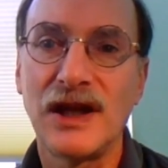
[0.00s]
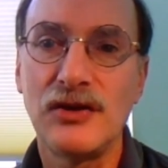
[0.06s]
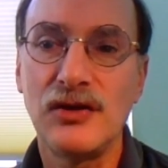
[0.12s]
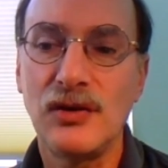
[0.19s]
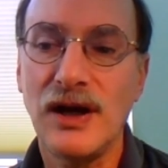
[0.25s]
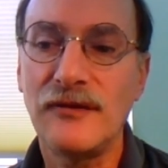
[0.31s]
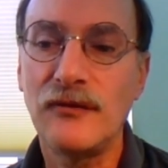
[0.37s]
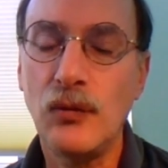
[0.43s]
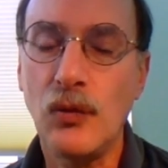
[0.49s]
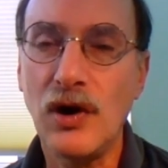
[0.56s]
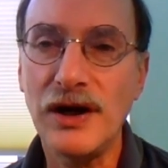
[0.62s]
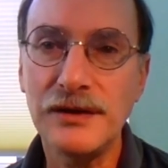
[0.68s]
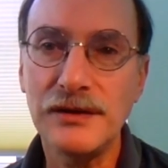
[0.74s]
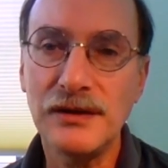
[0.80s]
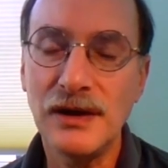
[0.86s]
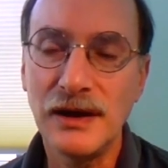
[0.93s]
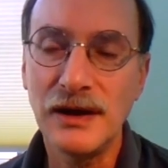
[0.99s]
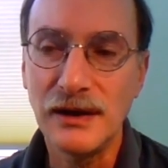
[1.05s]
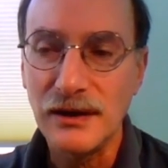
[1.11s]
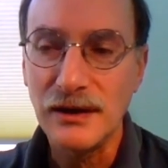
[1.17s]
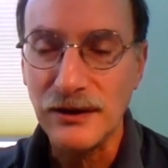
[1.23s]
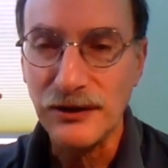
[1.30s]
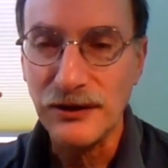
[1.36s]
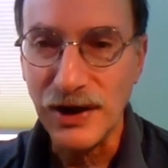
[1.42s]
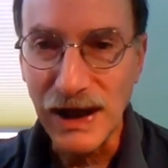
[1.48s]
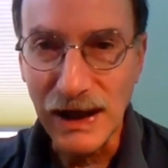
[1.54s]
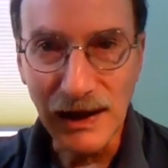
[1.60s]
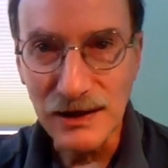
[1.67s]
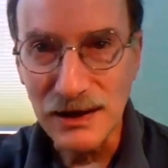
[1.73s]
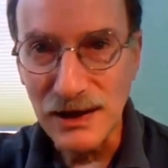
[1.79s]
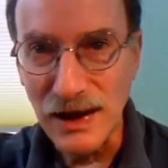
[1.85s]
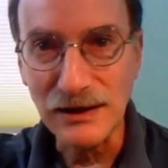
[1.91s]
You have one
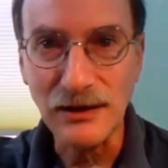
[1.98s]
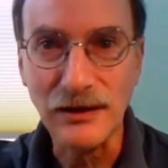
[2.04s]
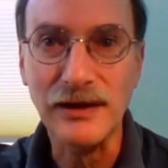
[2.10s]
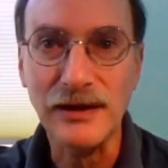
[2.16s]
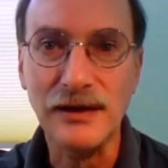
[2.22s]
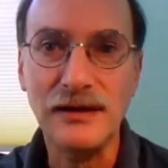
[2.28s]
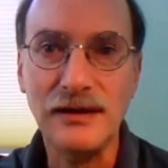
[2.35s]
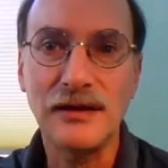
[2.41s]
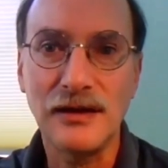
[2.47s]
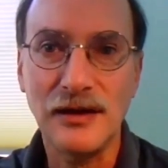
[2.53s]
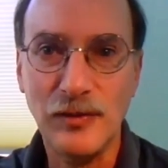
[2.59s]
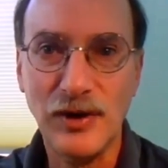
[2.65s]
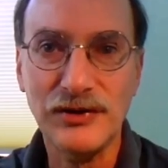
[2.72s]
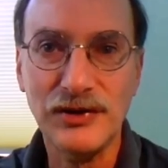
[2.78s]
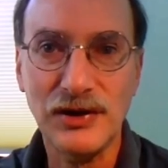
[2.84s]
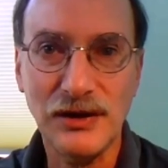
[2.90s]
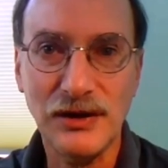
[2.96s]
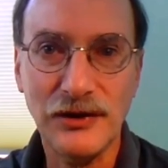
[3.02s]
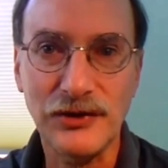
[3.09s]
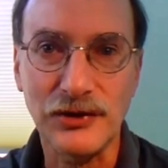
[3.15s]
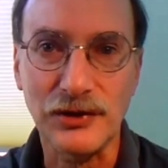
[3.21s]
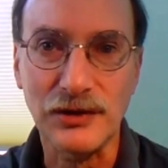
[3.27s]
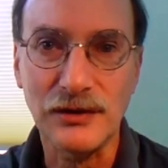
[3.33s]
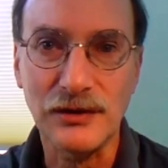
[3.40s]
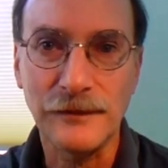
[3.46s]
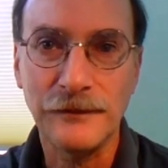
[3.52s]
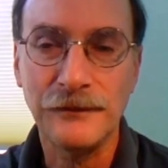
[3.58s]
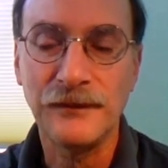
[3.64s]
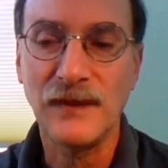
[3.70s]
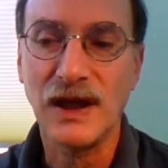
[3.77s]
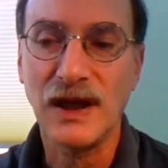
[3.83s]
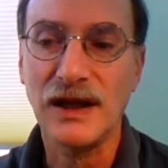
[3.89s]
think intently about the other
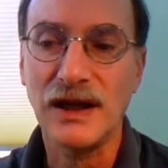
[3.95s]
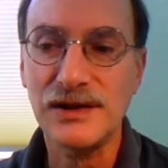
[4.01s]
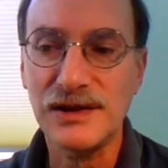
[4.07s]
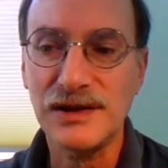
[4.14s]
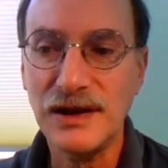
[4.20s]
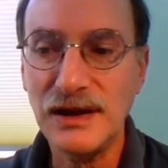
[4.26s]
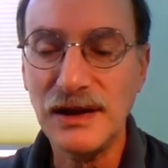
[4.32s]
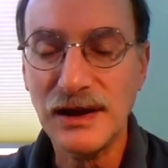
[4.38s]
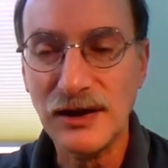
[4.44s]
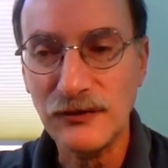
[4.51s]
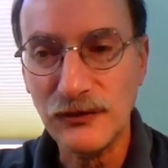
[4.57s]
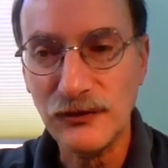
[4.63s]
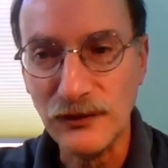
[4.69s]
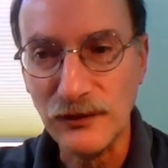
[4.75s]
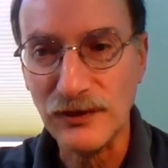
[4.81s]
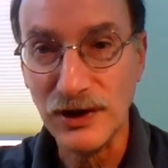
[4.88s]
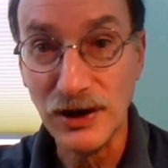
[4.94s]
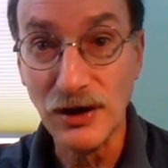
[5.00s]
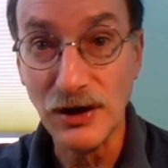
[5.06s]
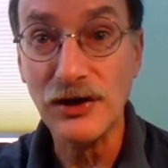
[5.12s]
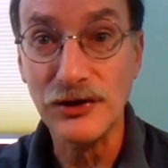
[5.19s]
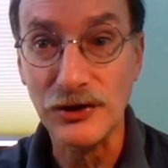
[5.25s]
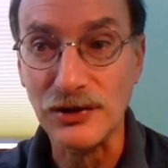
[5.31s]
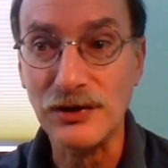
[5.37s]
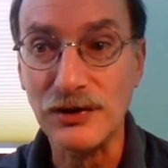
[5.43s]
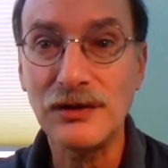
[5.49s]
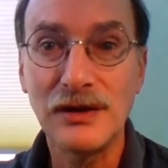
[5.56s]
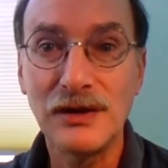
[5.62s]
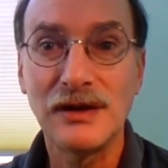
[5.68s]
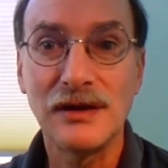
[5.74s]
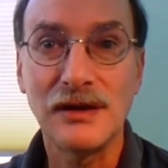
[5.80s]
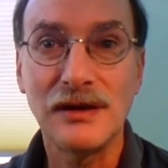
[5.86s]
and see if
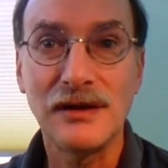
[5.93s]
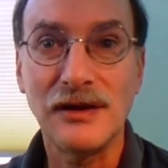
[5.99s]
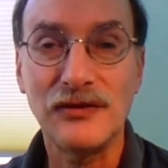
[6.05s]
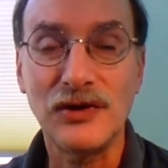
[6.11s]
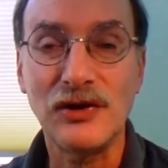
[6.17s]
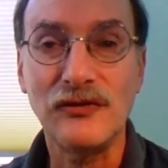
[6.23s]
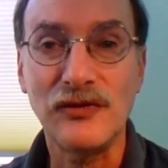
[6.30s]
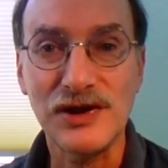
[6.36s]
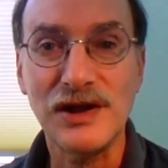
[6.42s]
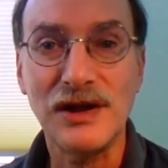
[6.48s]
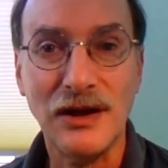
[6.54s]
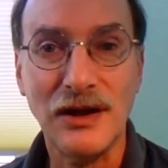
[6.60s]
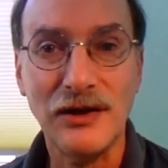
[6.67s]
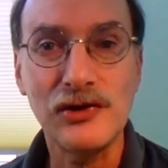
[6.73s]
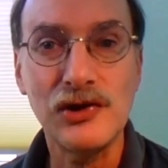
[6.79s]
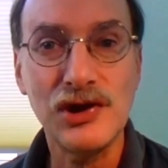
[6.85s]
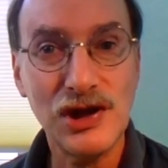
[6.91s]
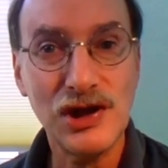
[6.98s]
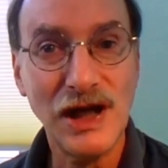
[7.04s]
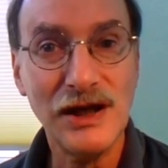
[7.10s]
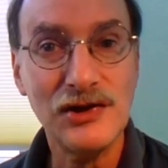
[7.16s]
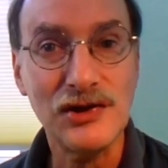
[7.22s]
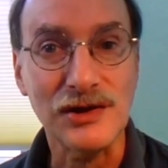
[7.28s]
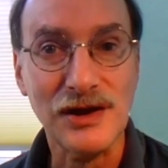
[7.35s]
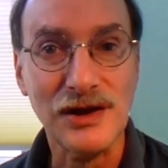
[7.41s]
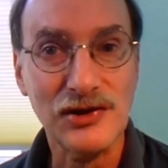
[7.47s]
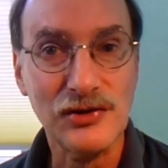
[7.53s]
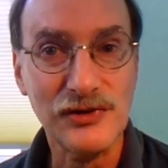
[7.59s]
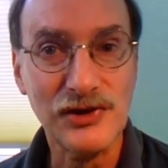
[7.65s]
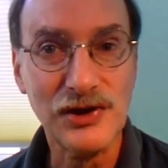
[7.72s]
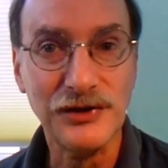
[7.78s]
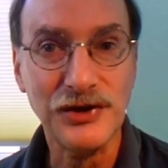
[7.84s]
their physiology changes as
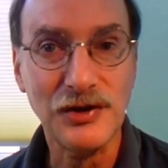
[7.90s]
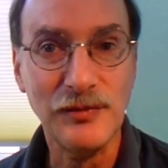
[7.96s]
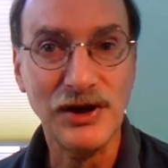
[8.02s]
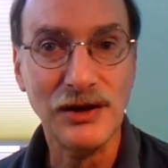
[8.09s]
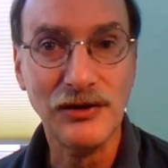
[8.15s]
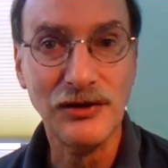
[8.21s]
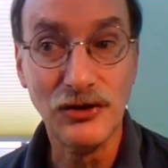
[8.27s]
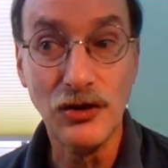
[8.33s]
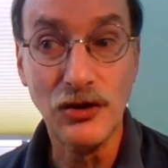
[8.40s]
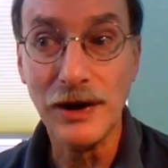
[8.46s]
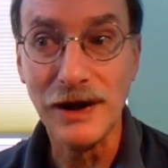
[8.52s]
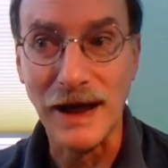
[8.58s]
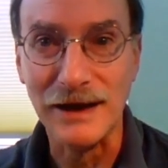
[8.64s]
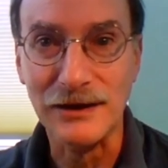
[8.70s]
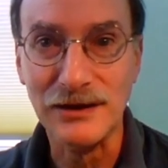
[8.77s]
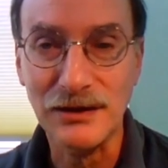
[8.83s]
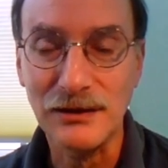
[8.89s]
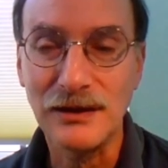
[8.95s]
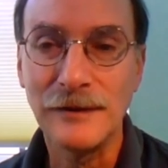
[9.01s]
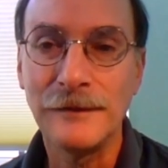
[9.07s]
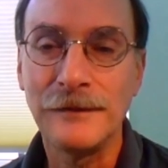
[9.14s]
a result of being thought at.